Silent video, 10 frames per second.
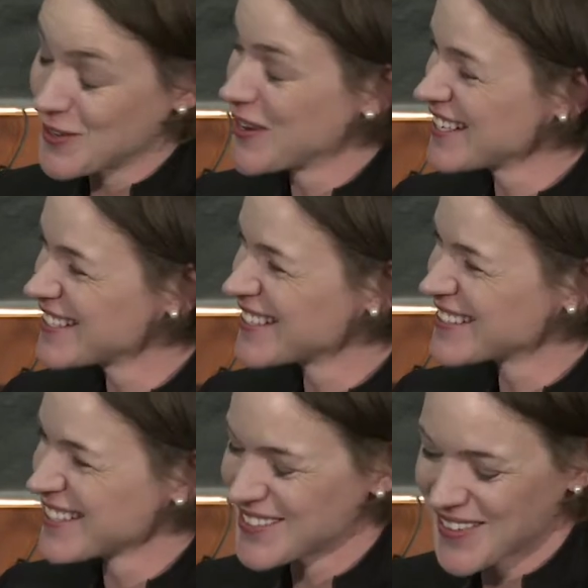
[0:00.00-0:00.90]
questions
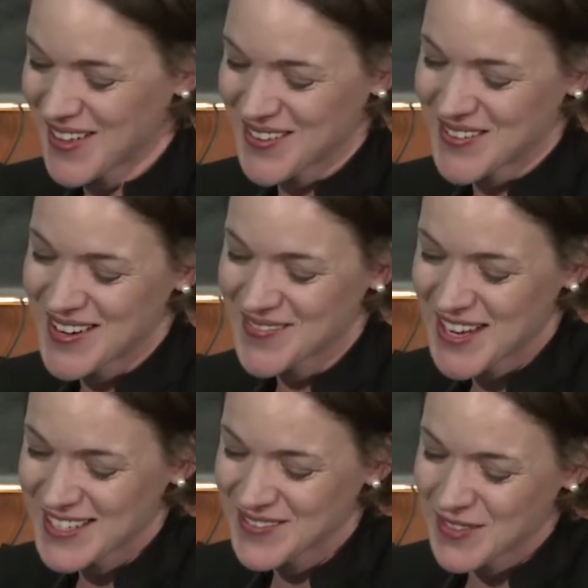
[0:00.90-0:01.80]
as well, we want to
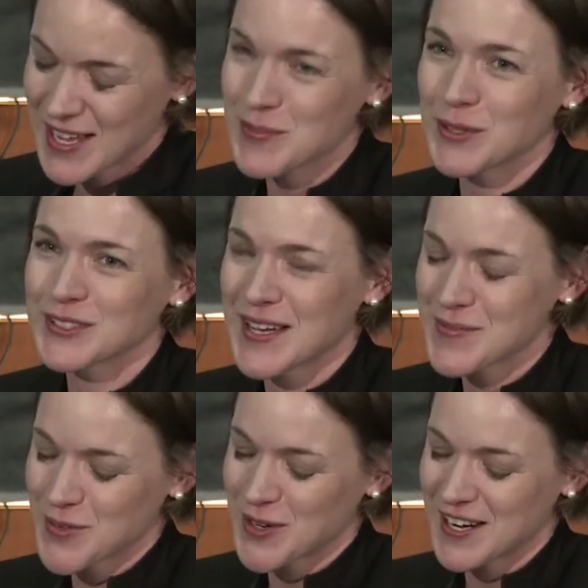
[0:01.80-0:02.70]
make ample time
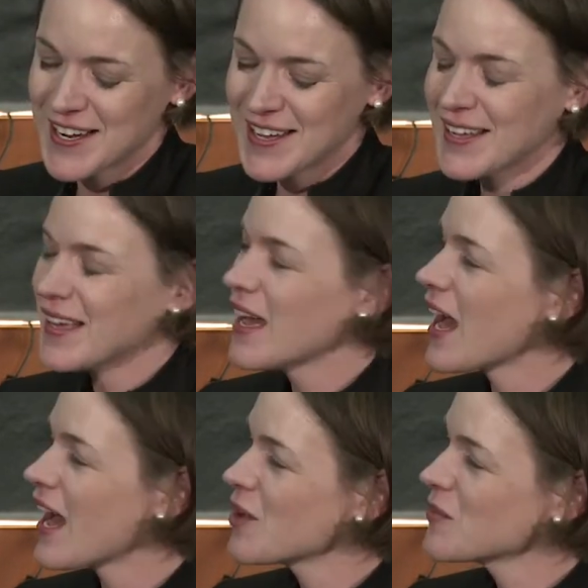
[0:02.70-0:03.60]
for.
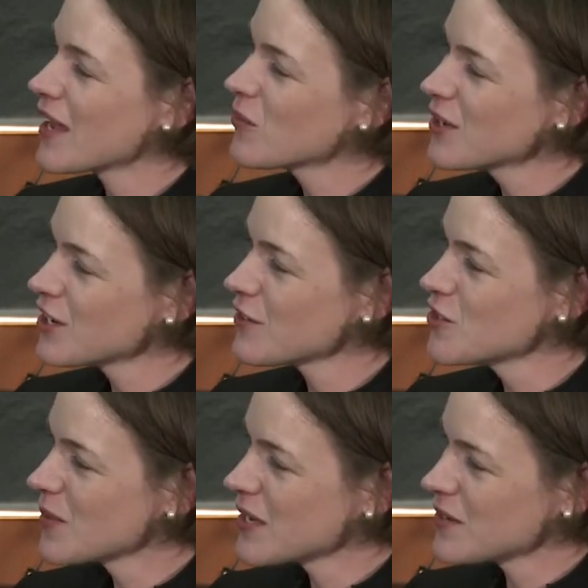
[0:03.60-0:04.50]
Um, I wonder if
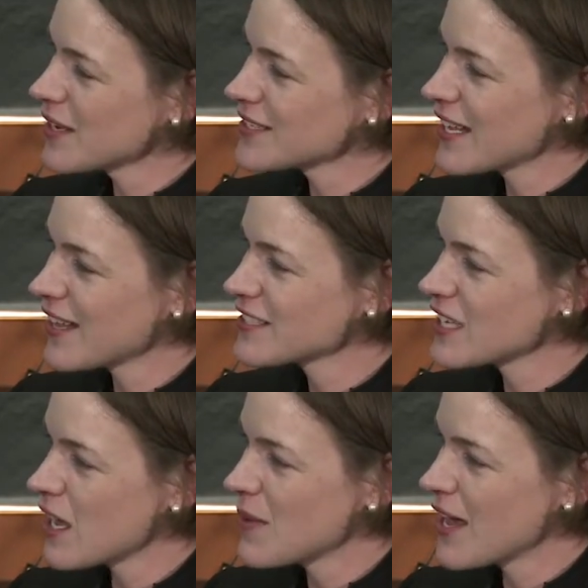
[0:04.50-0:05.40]
you might tell us
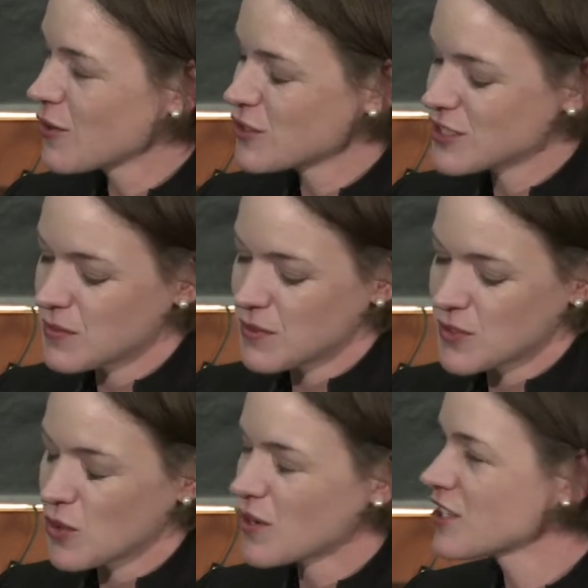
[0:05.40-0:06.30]
about some of
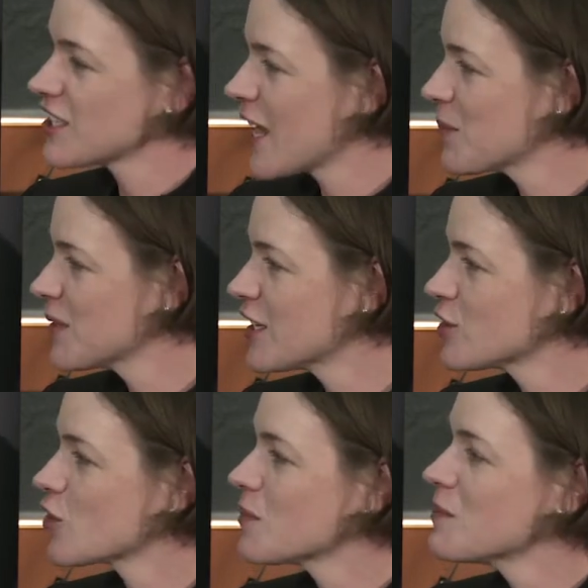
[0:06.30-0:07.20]
your
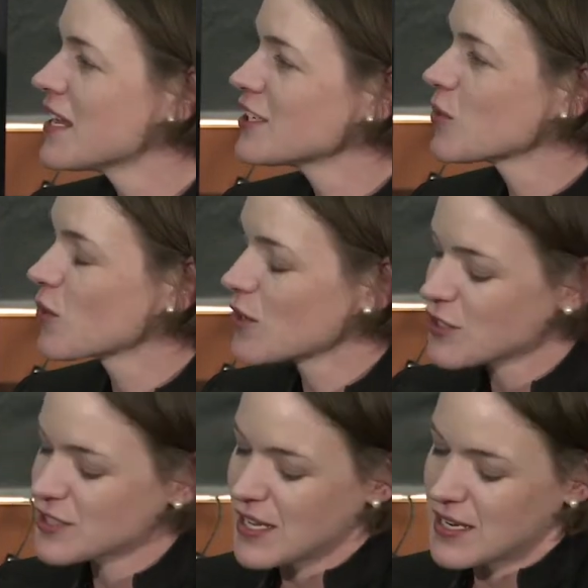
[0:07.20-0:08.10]
champions or
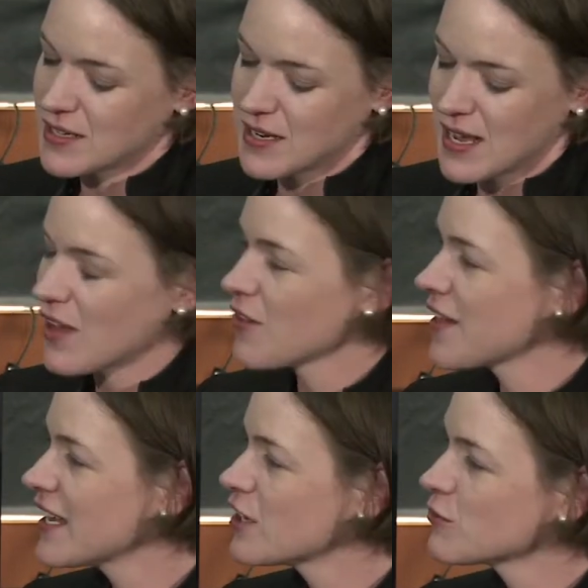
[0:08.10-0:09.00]
mentors and how
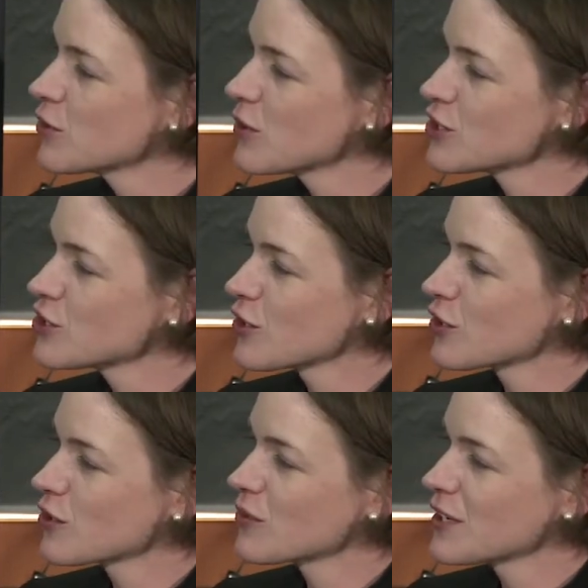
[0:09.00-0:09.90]
they influenced your
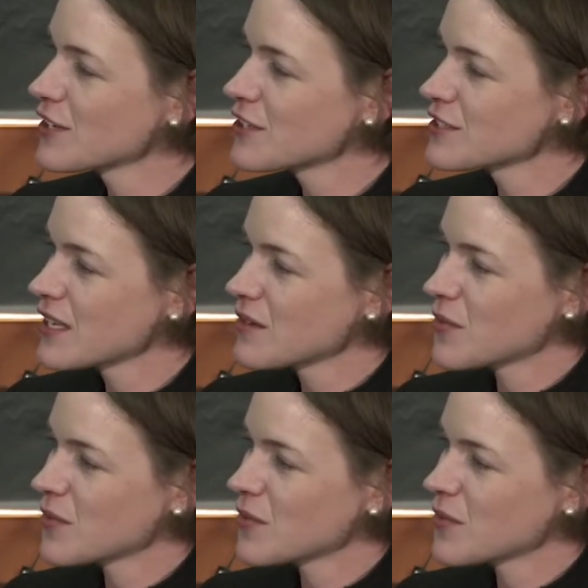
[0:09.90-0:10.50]
careers, and